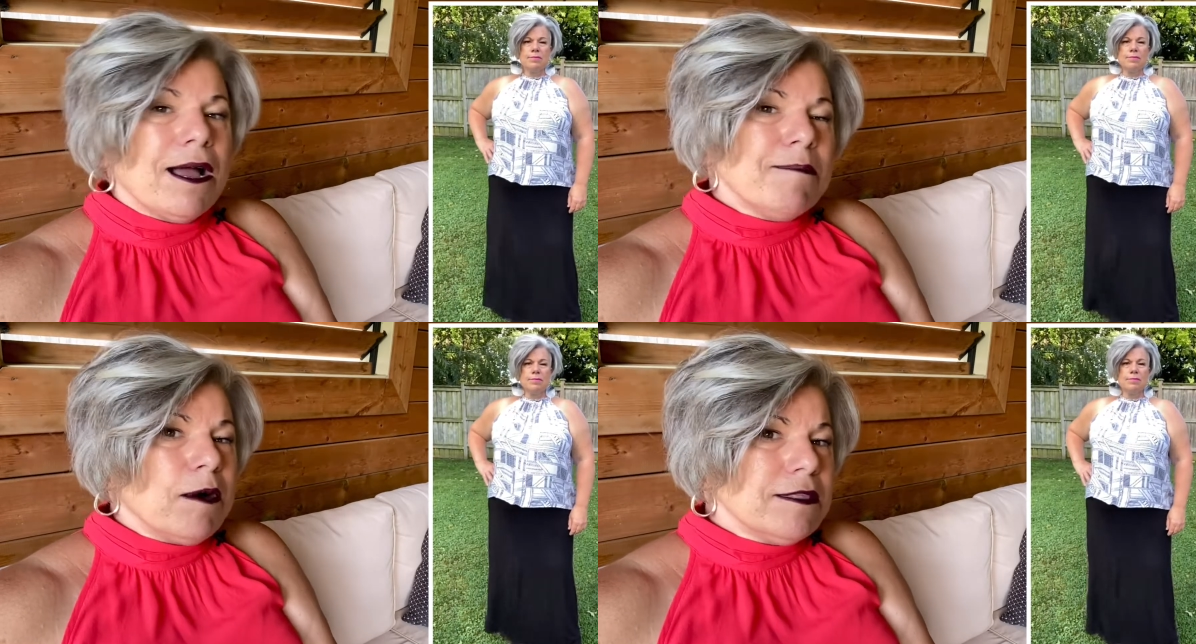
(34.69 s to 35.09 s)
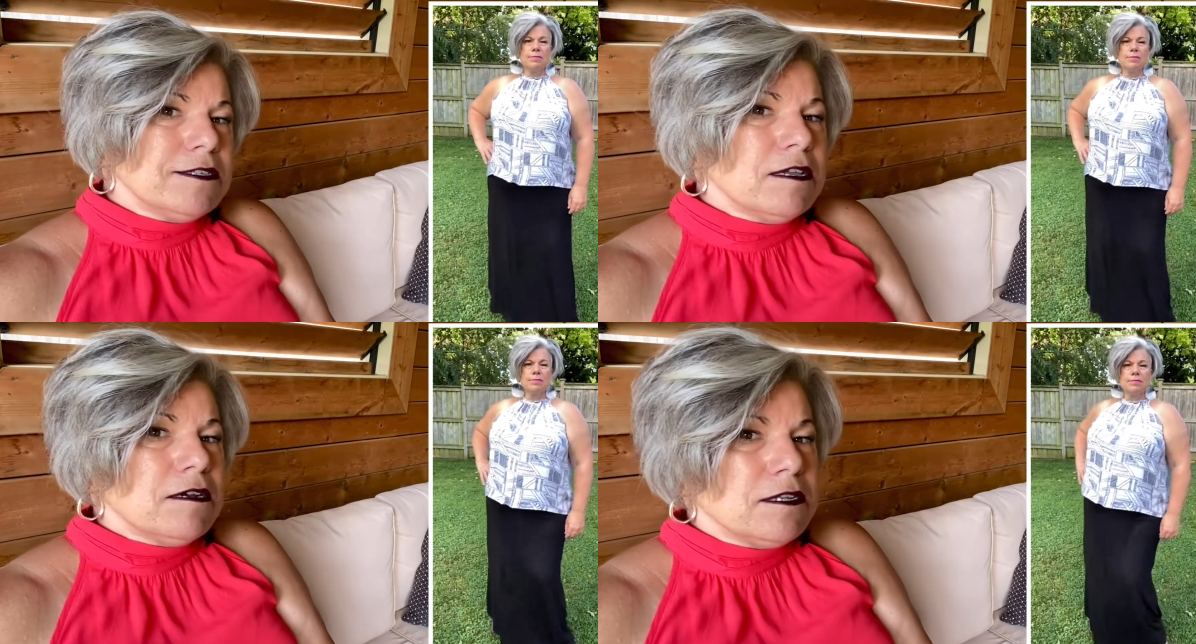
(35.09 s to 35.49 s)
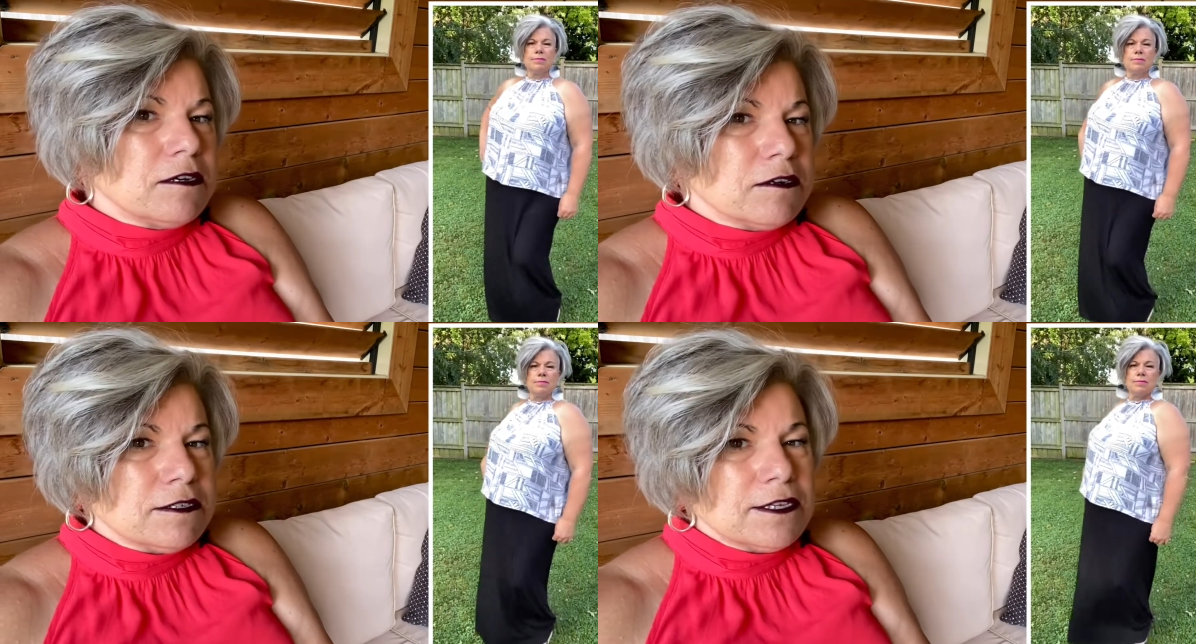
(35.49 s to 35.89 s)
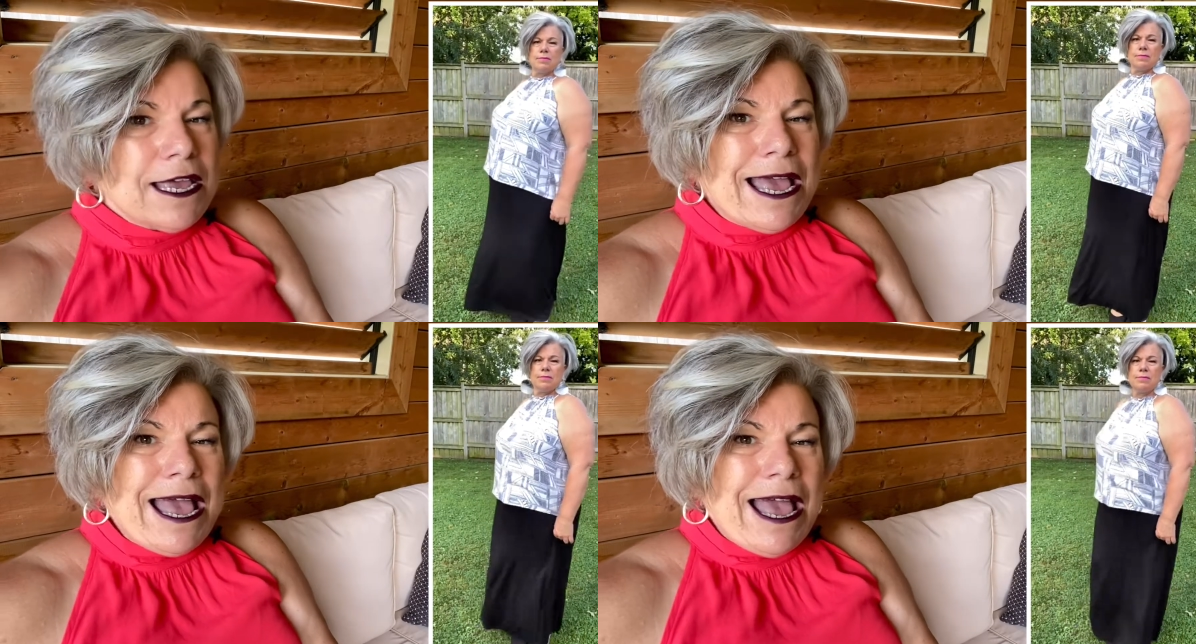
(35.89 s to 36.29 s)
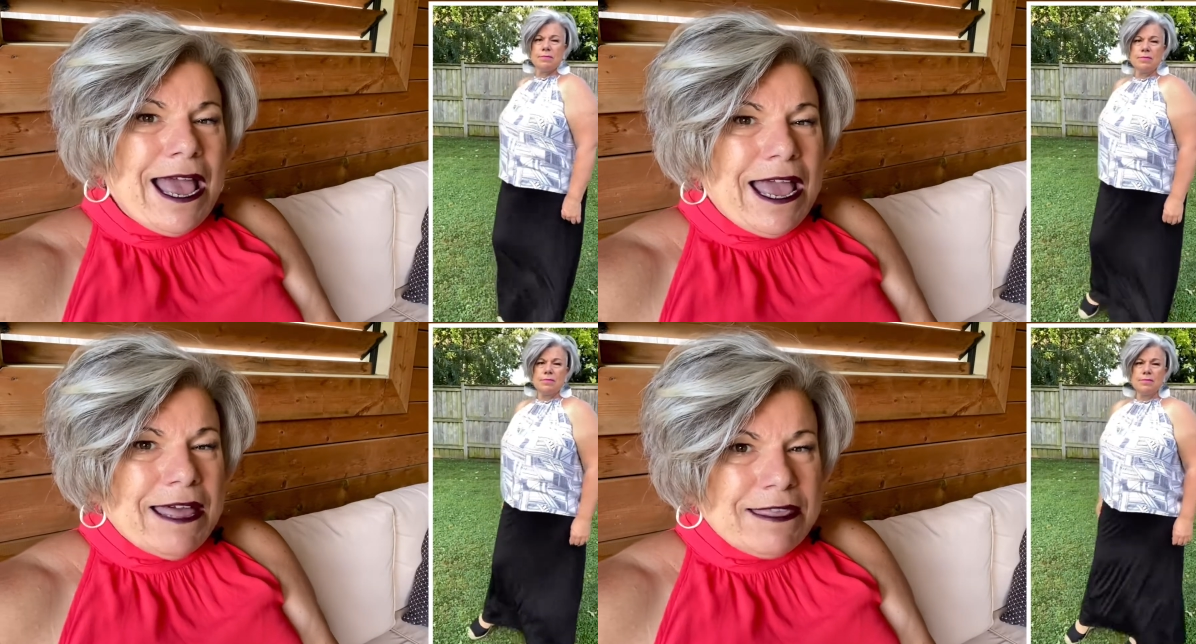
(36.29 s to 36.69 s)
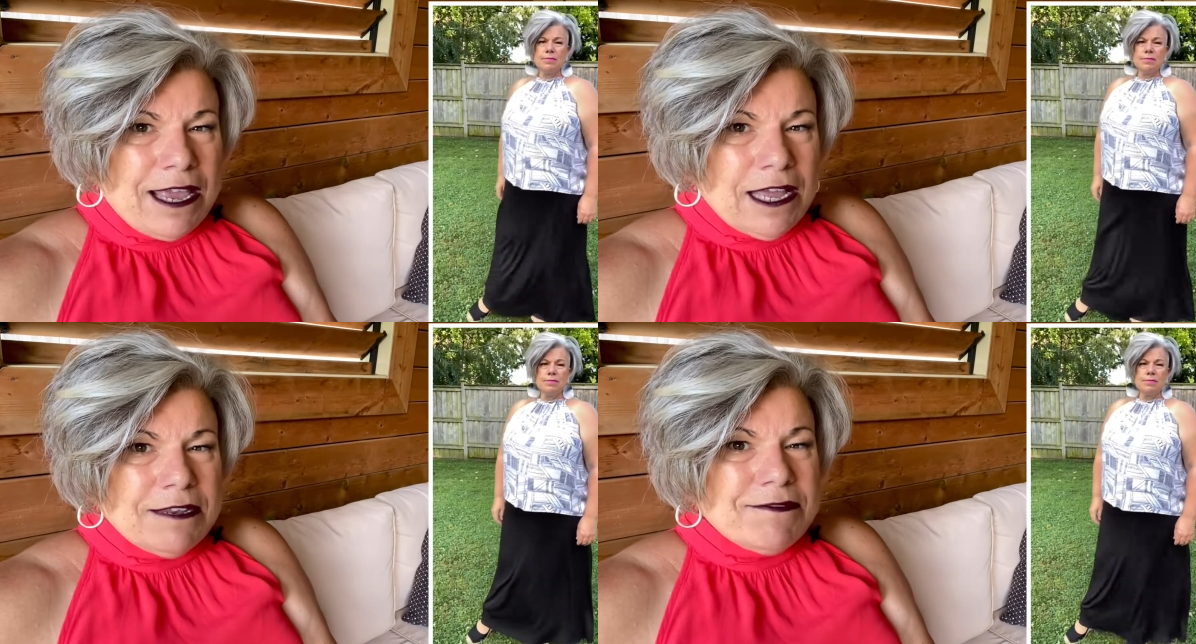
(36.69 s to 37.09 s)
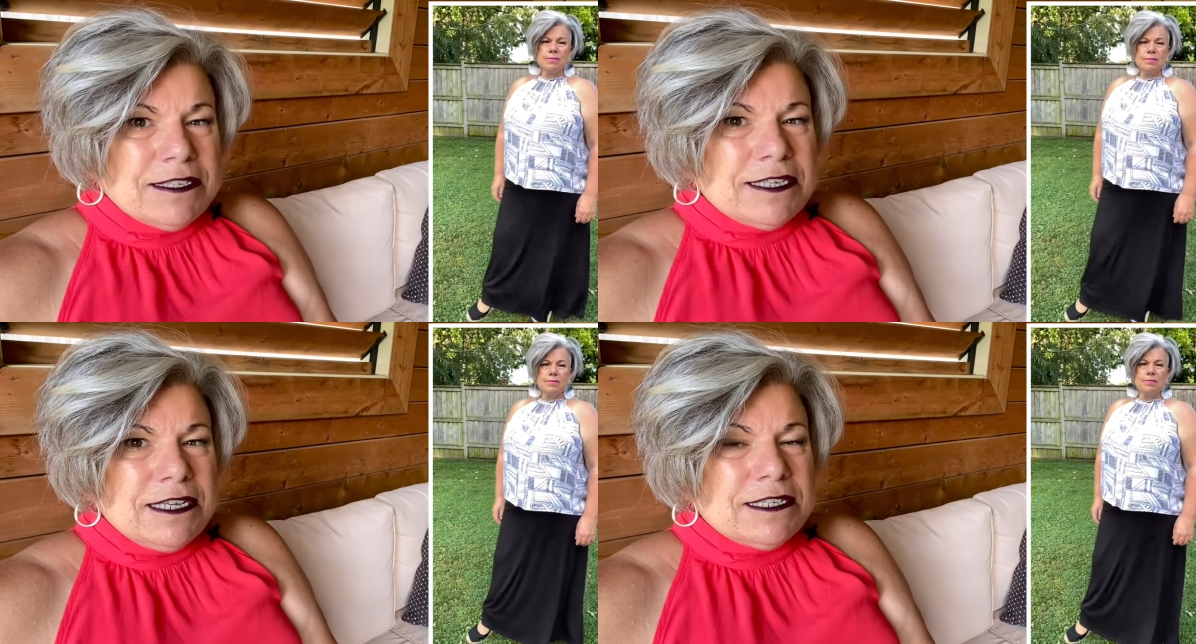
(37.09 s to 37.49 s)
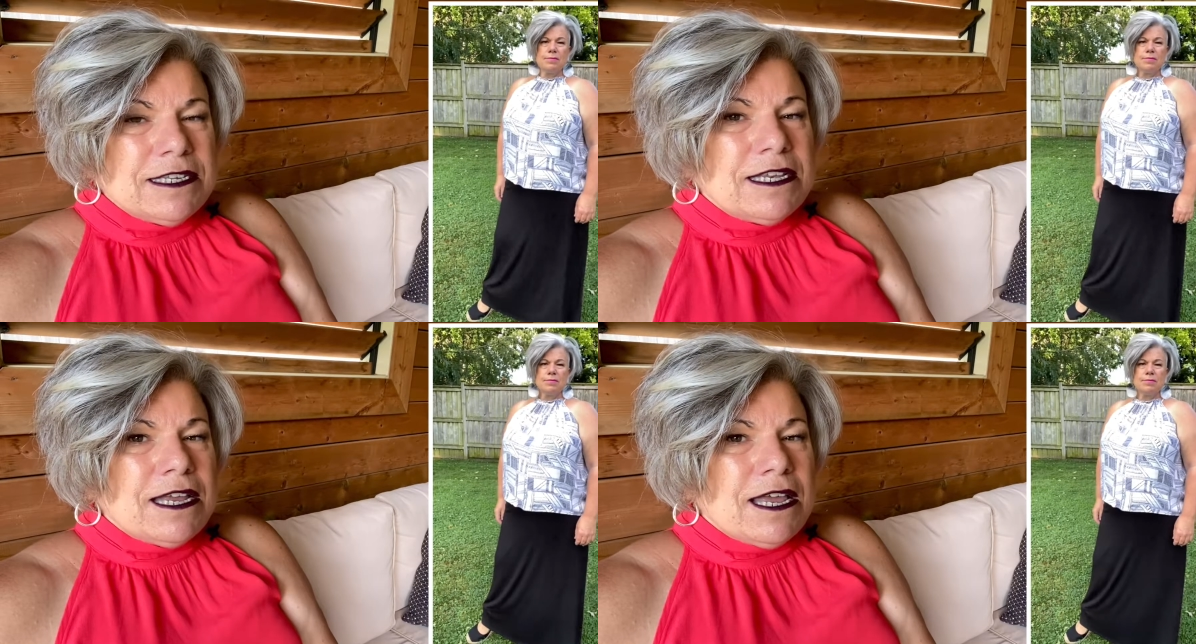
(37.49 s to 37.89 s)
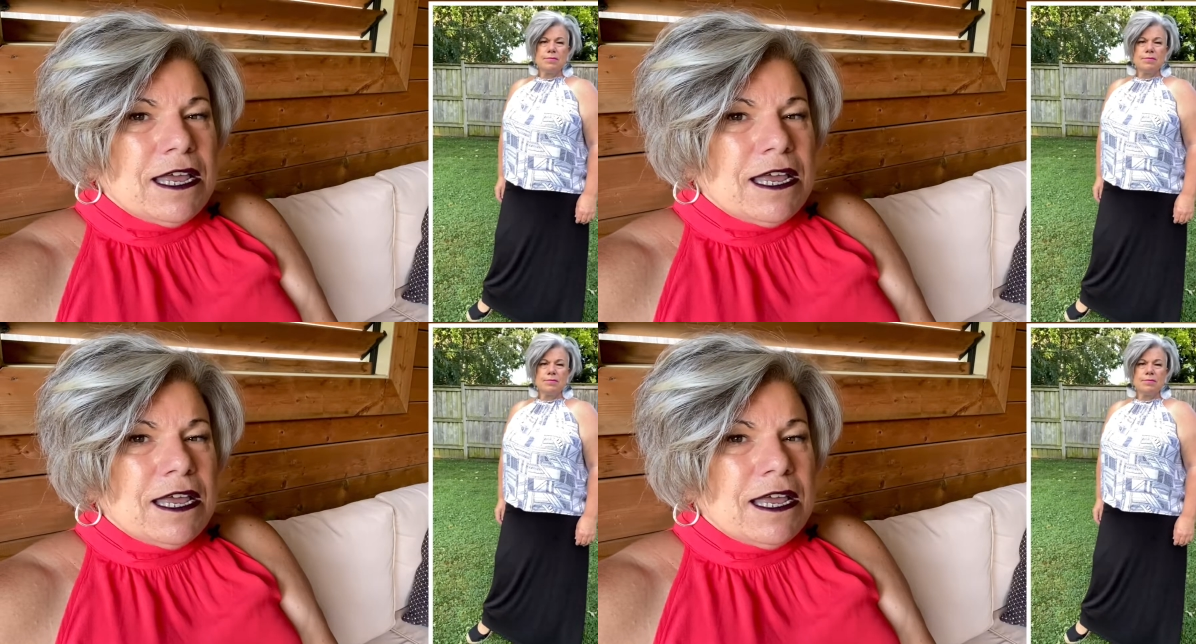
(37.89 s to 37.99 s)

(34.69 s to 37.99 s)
Speaker 1: I bought this on clearance at the end of the season